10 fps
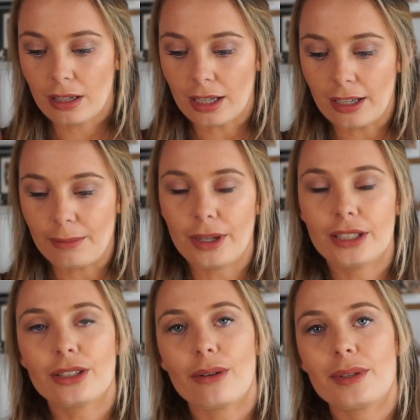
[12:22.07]

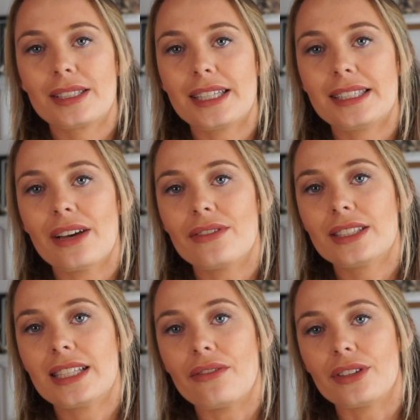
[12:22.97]
So it was the
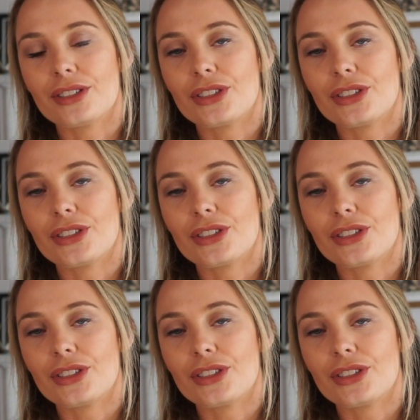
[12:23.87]
7/7,